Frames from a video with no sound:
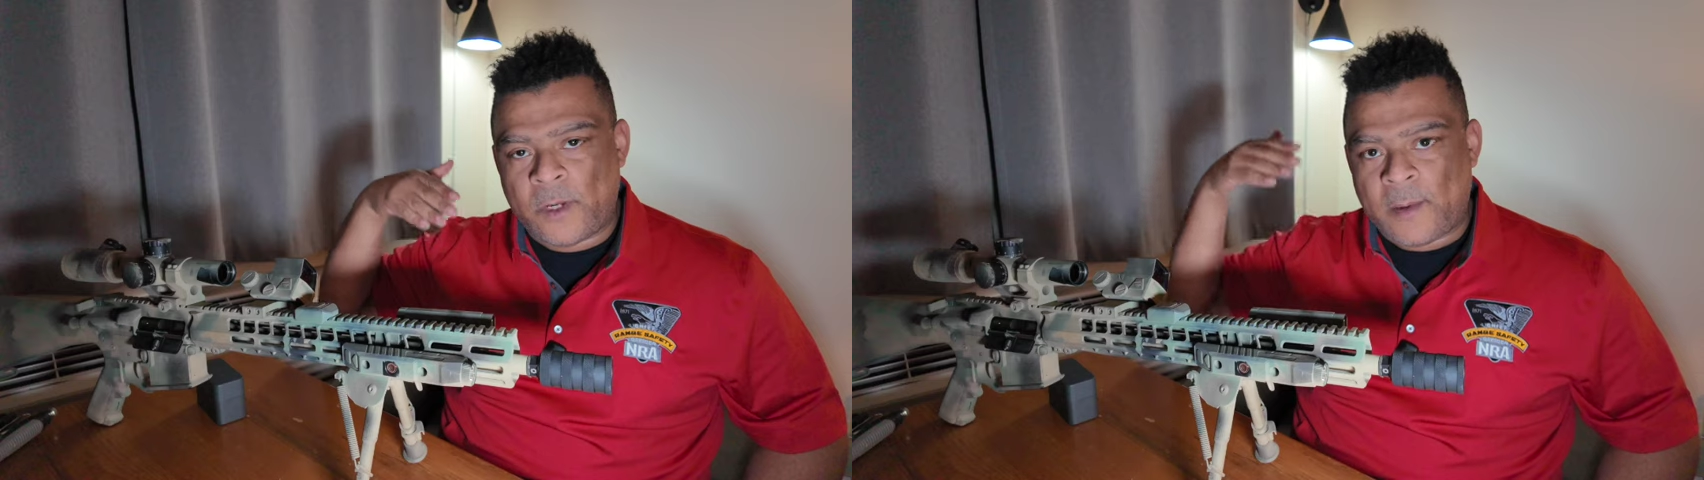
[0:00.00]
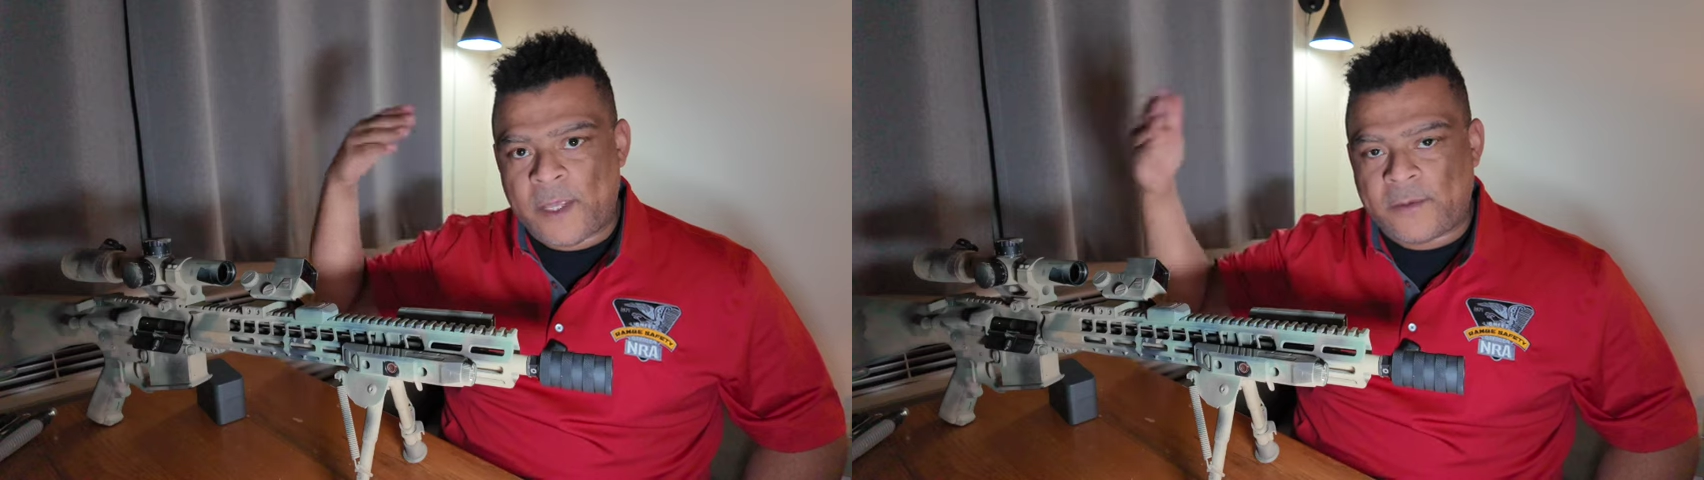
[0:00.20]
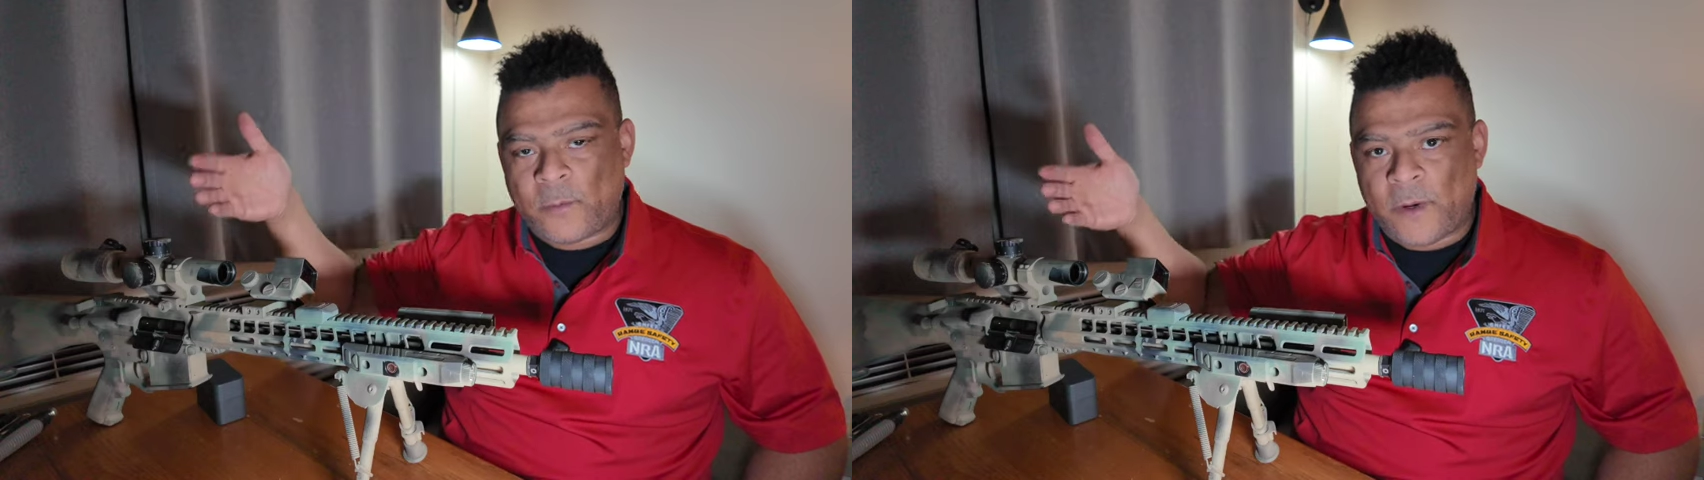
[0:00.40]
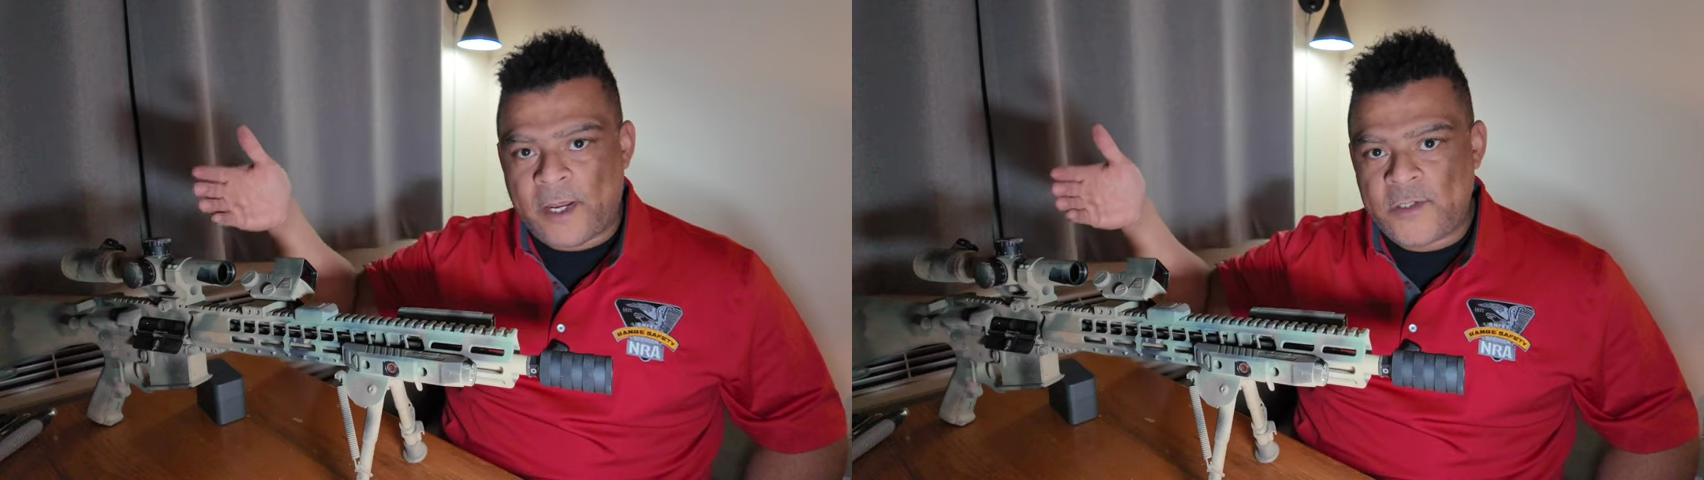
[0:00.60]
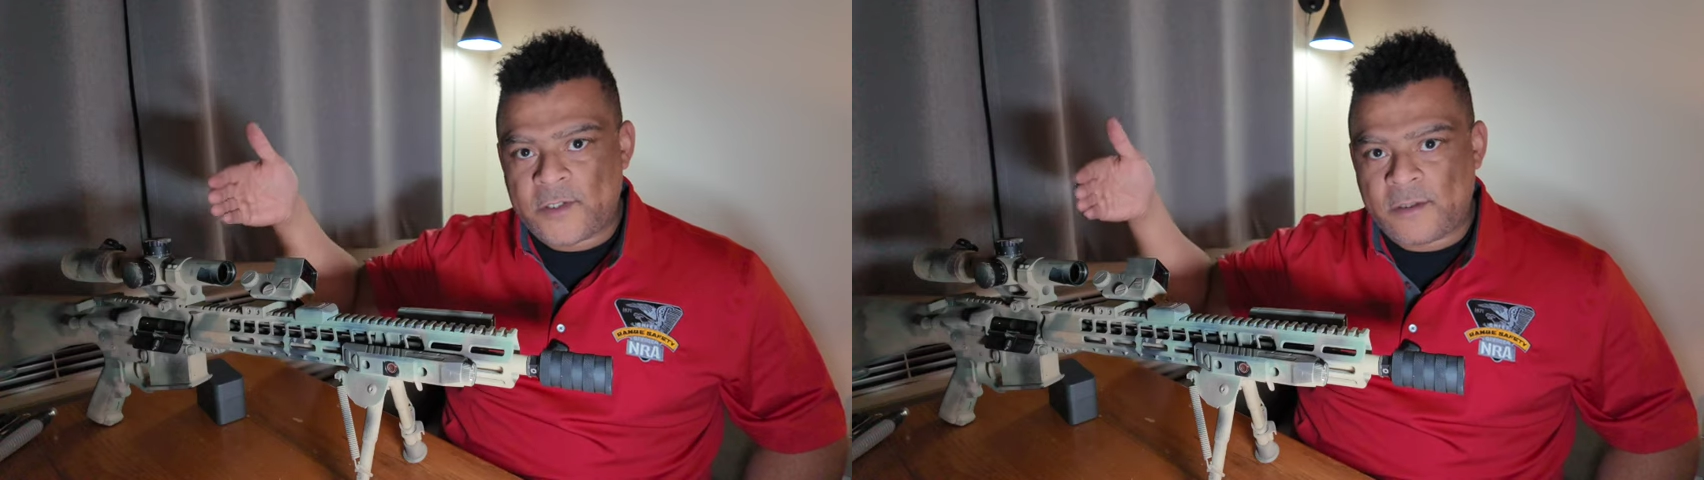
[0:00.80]
when I'm at the
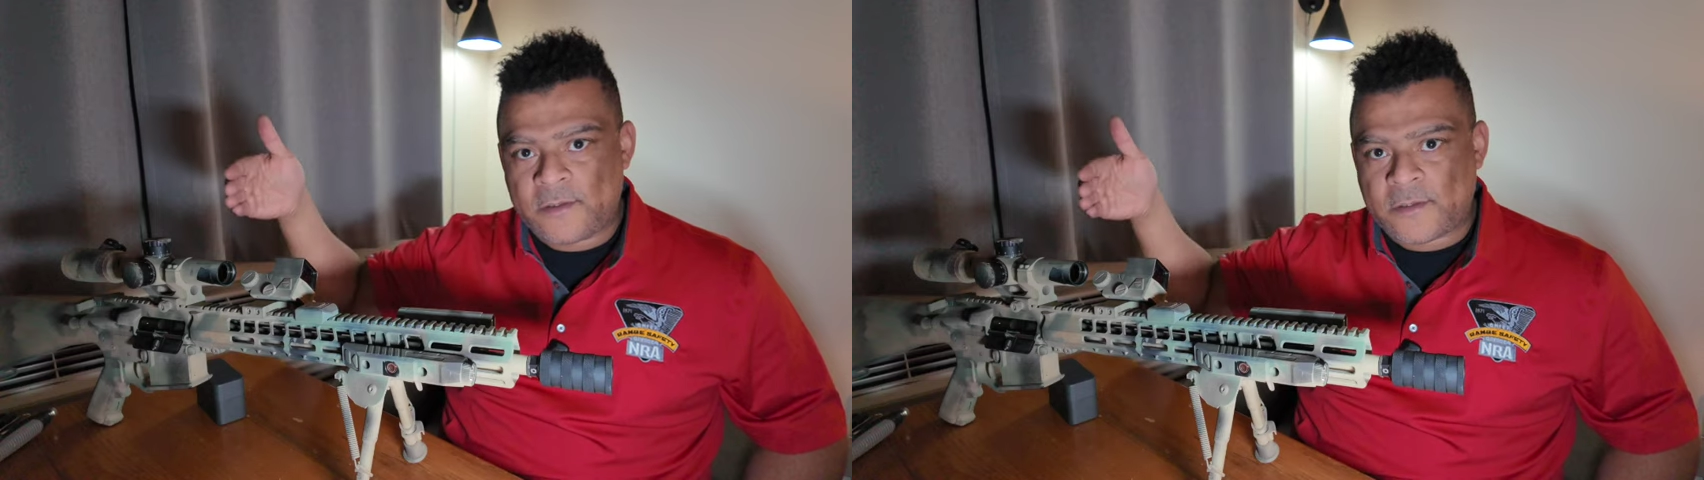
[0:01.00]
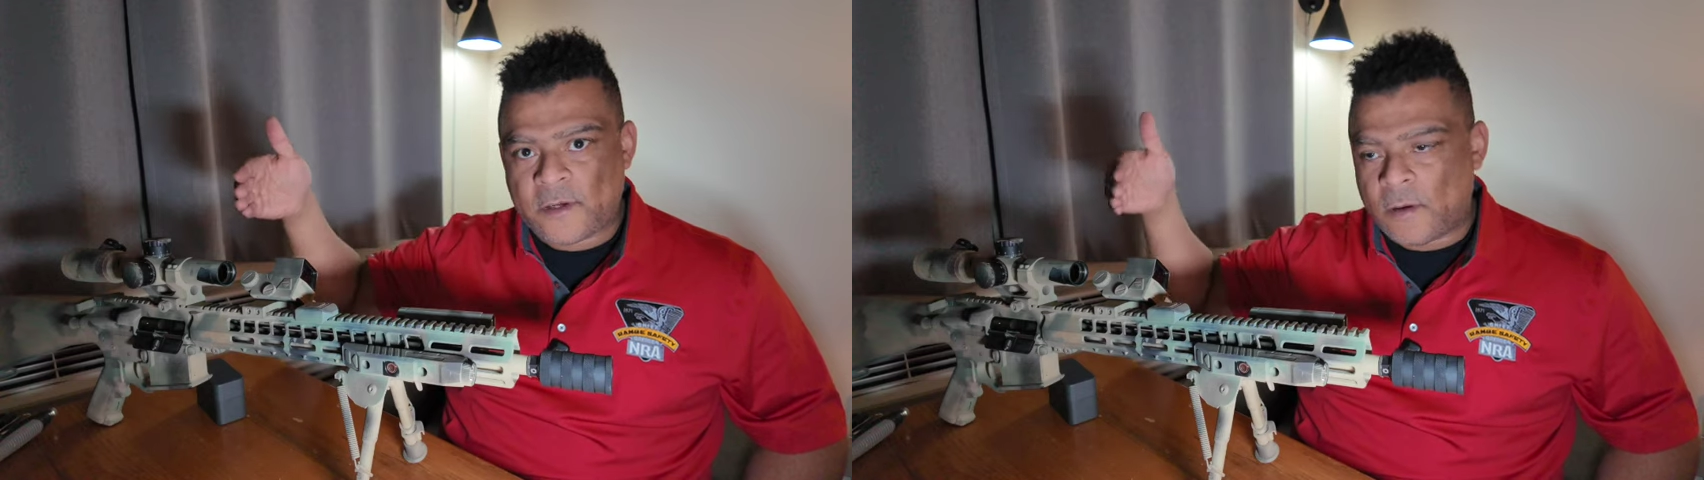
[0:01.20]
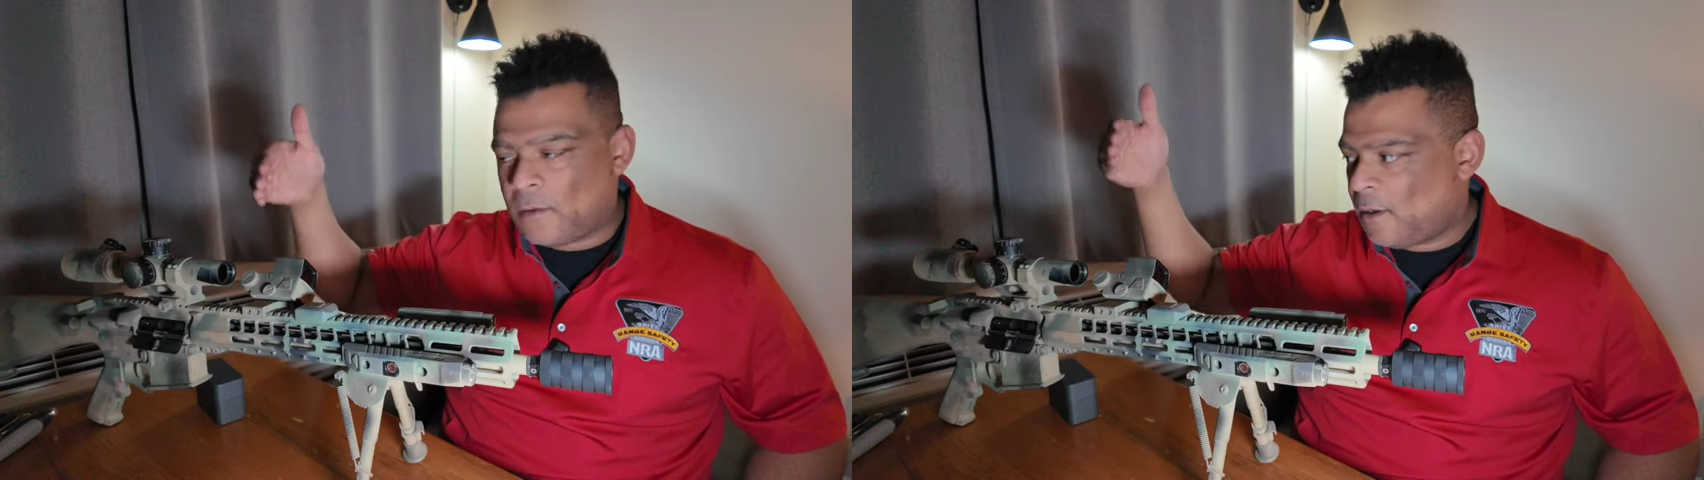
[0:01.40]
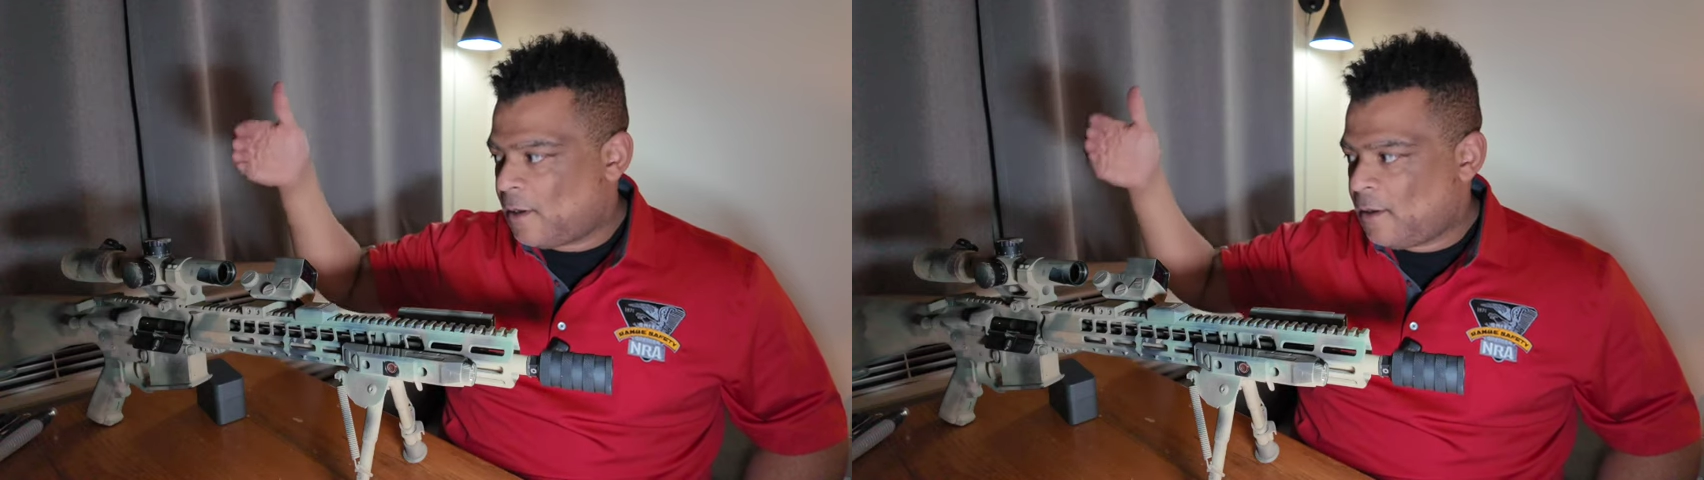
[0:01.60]
range. So